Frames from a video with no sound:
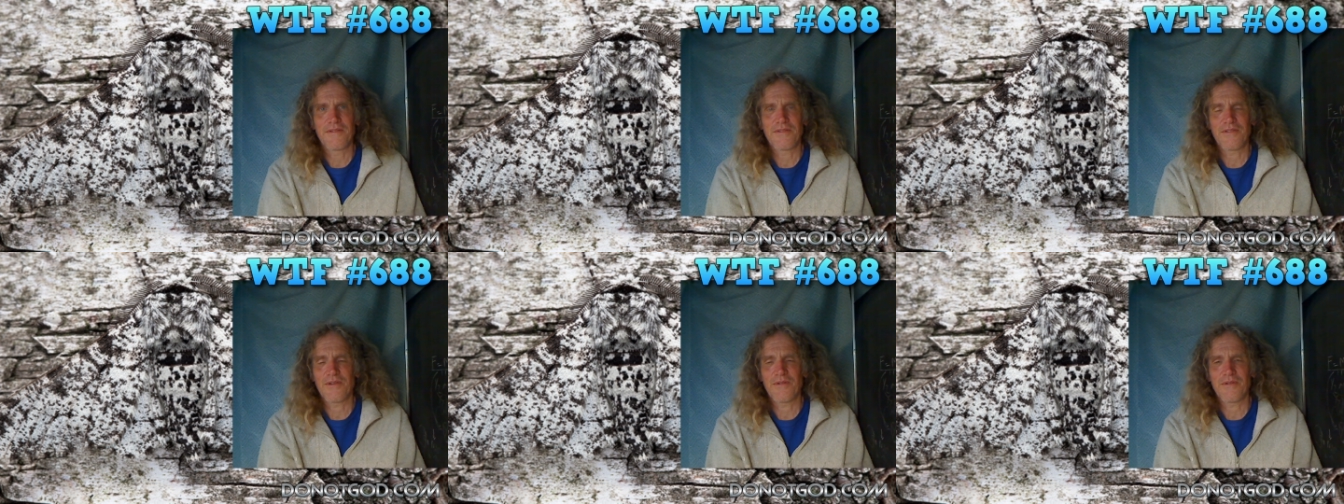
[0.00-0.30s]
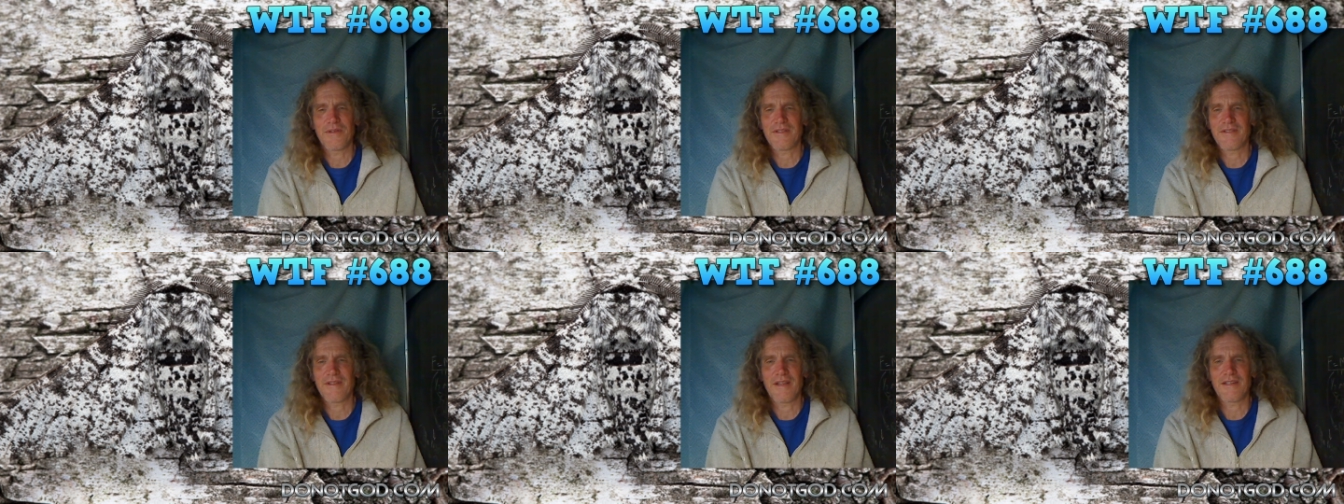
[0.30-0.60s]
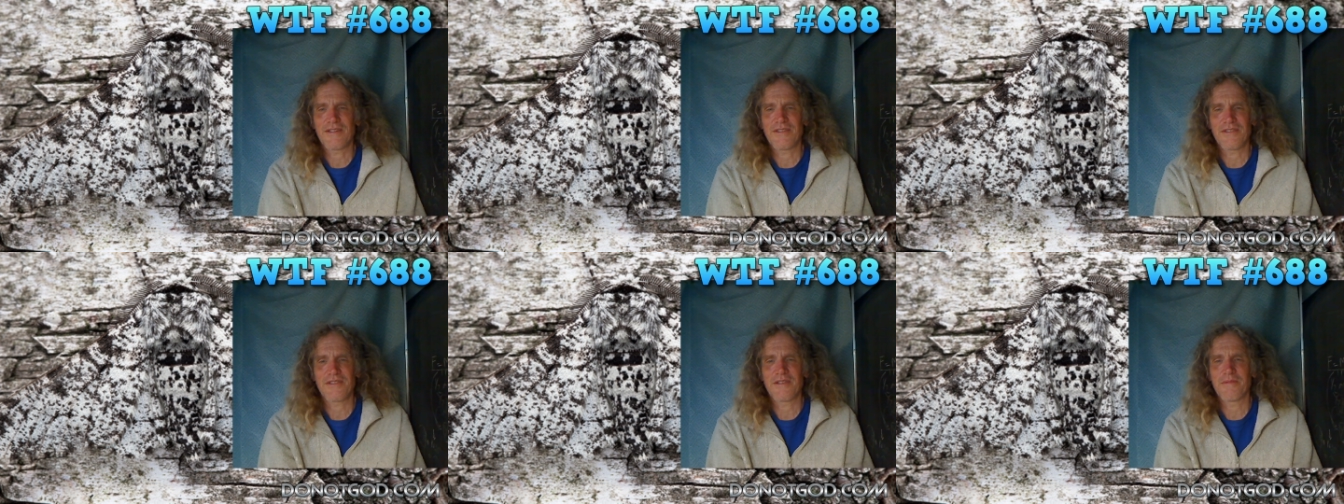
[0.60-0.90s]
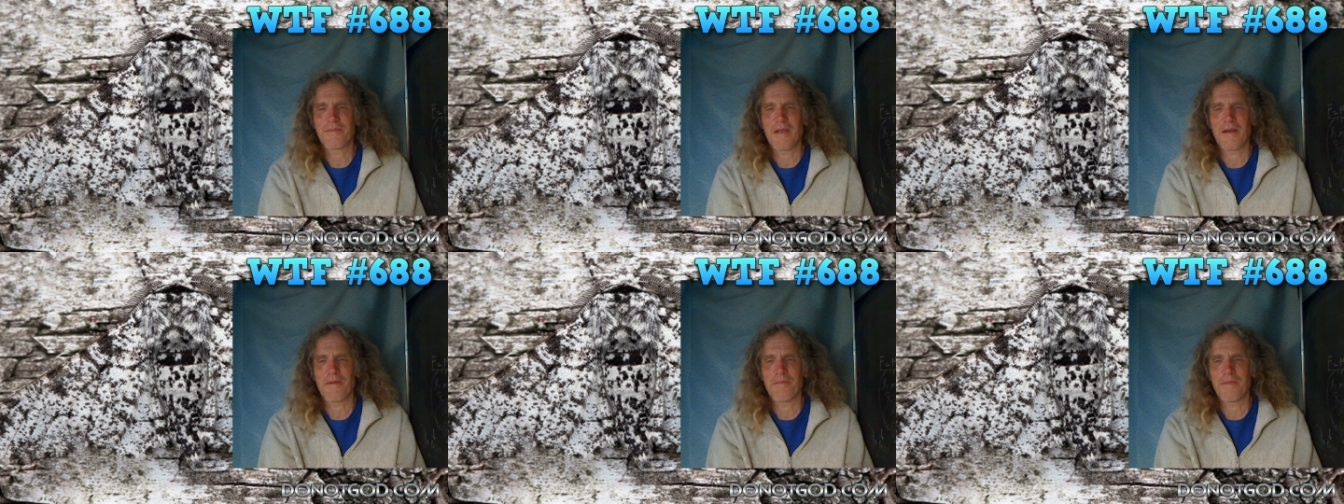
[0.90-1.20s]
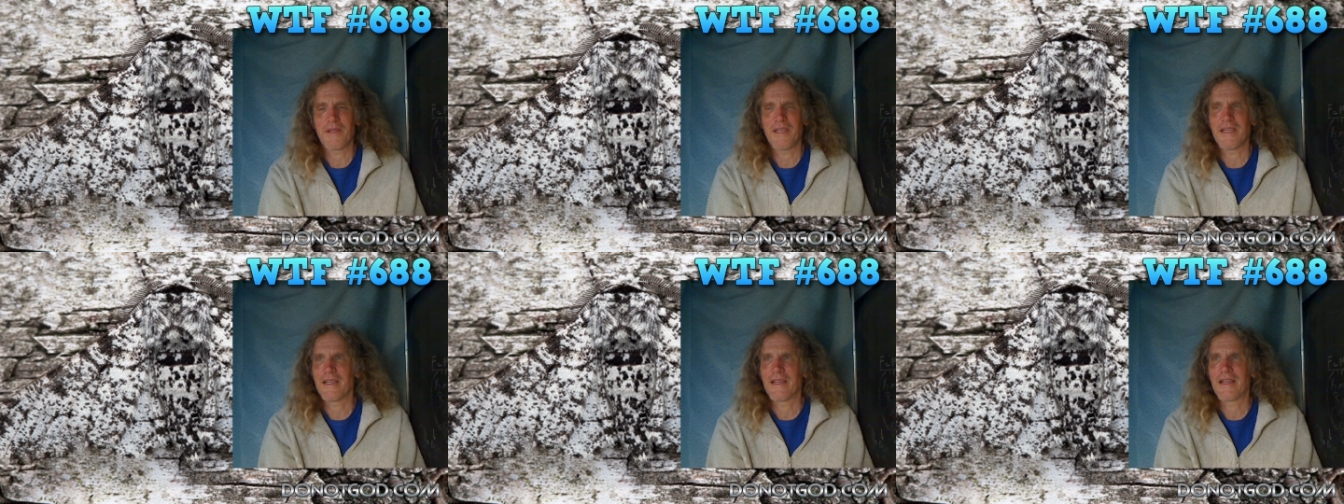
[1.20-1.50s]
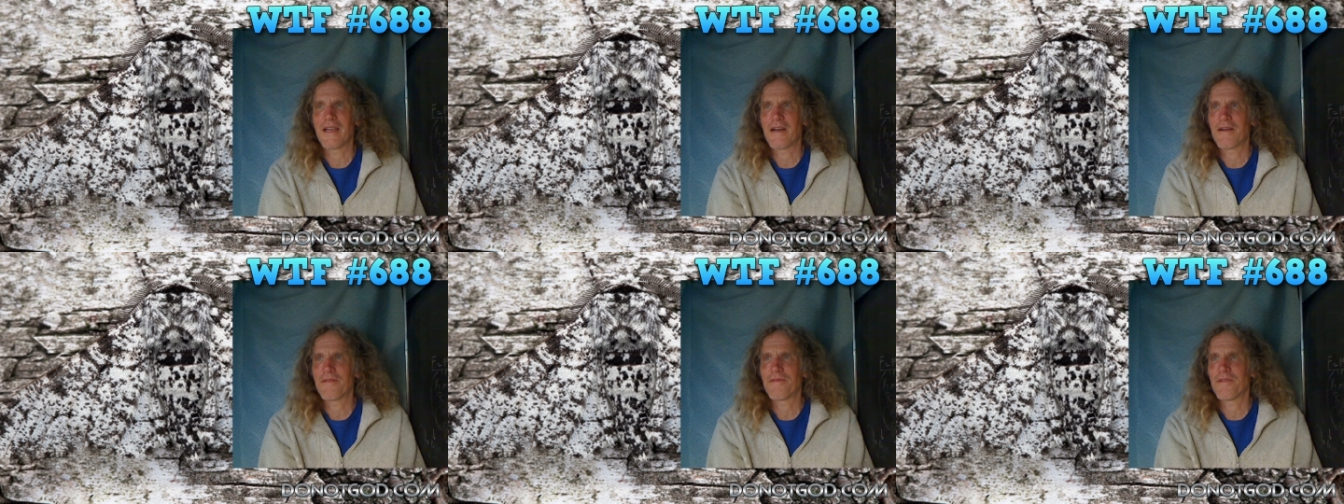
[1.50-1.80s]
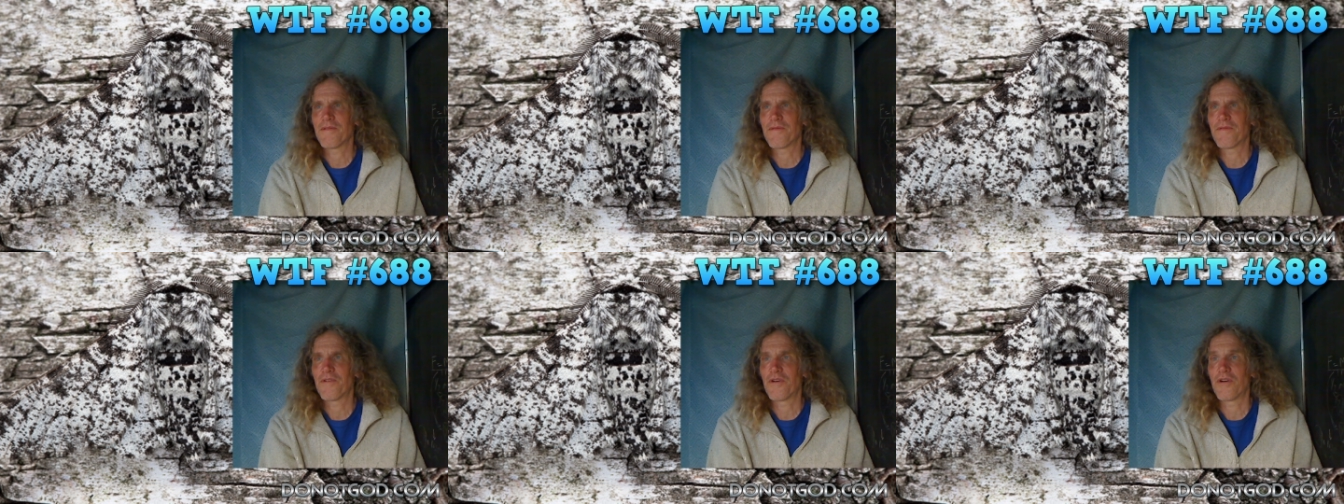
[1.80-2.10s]
So it's not just about being
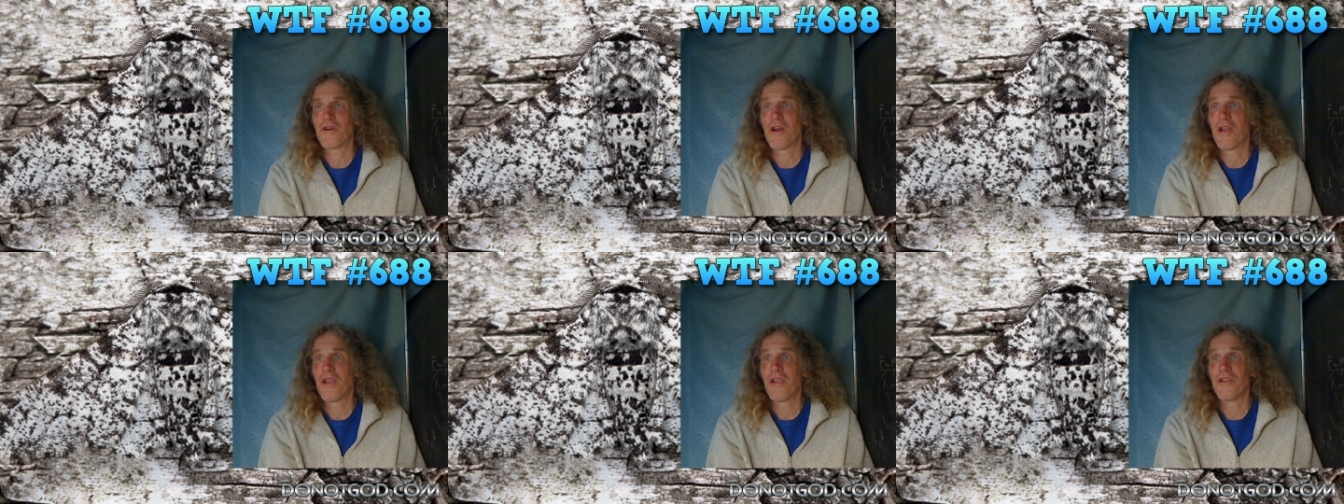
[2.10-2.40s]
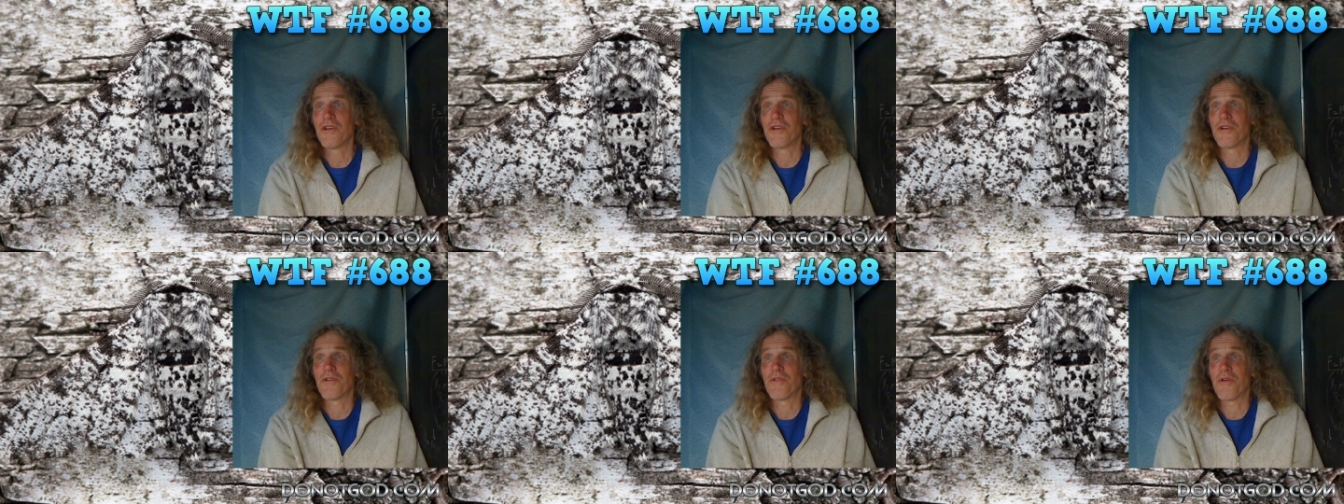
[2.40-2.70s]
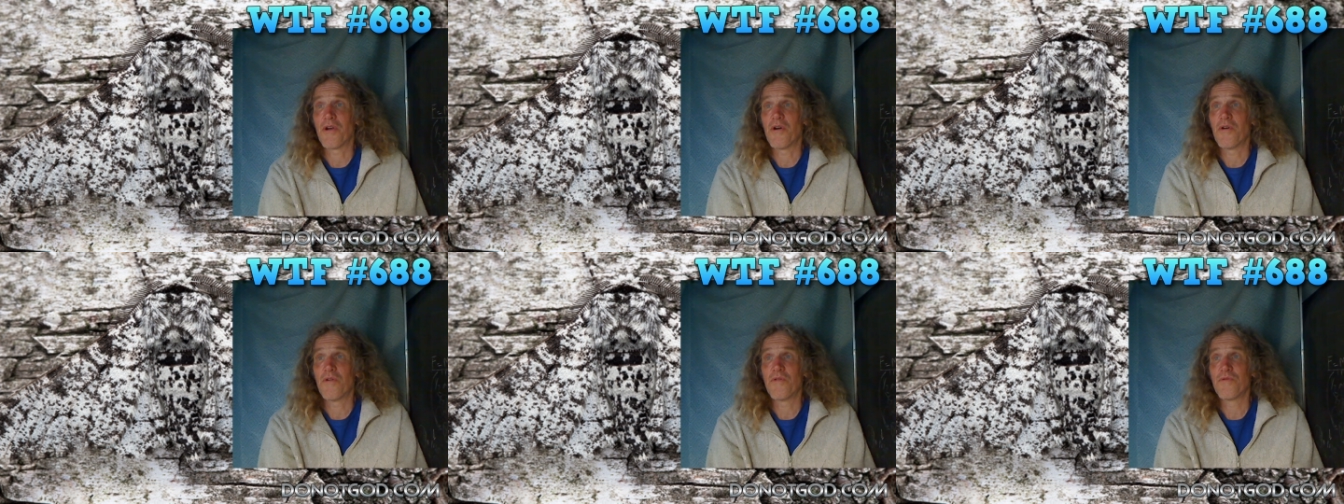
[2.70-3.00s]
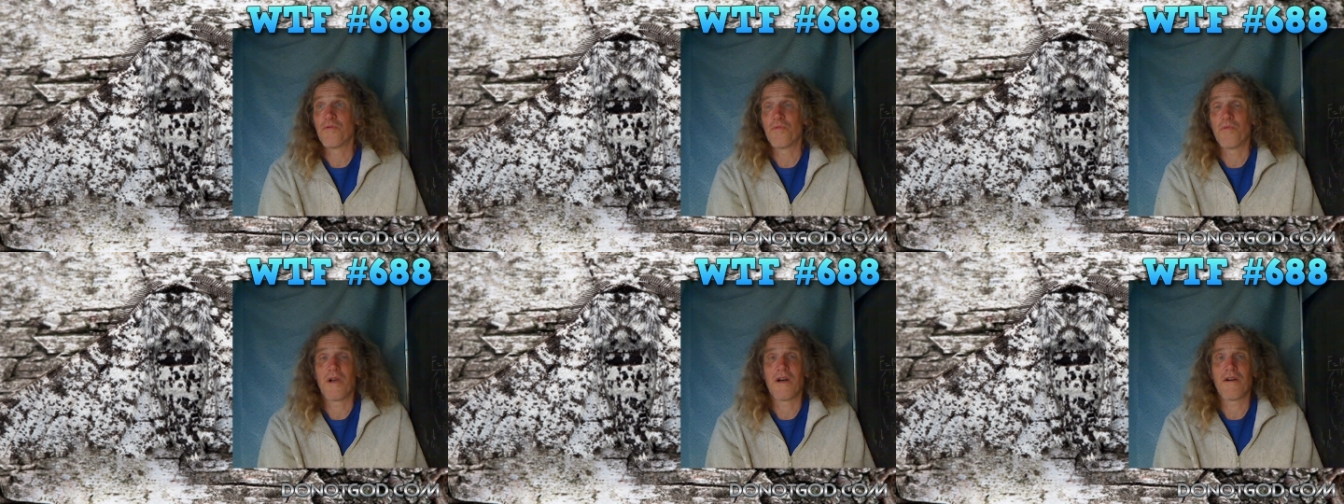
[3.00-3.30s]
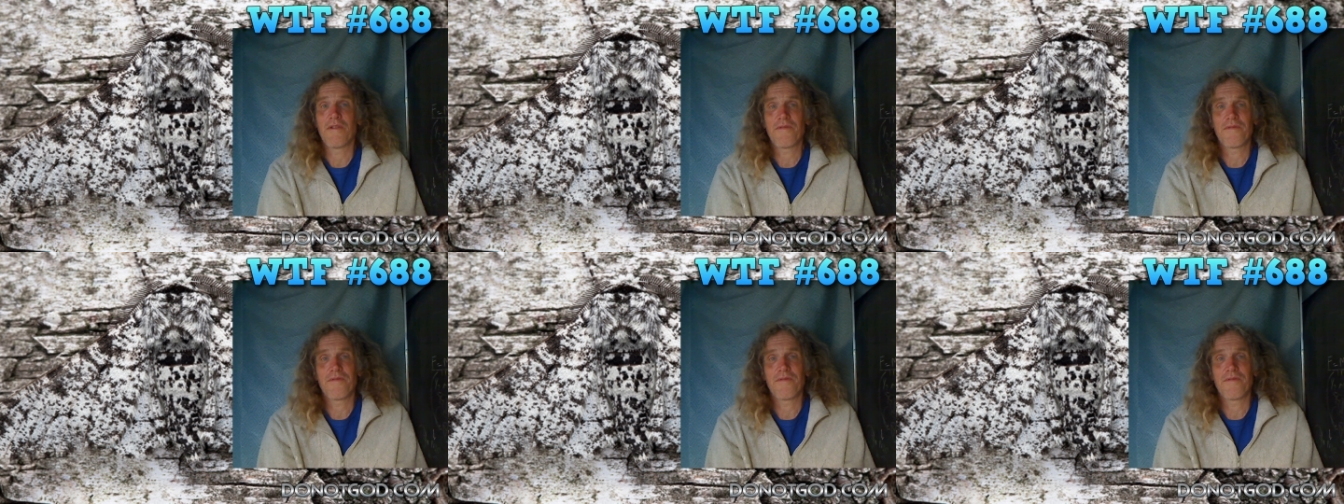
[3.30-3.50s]
careful for your own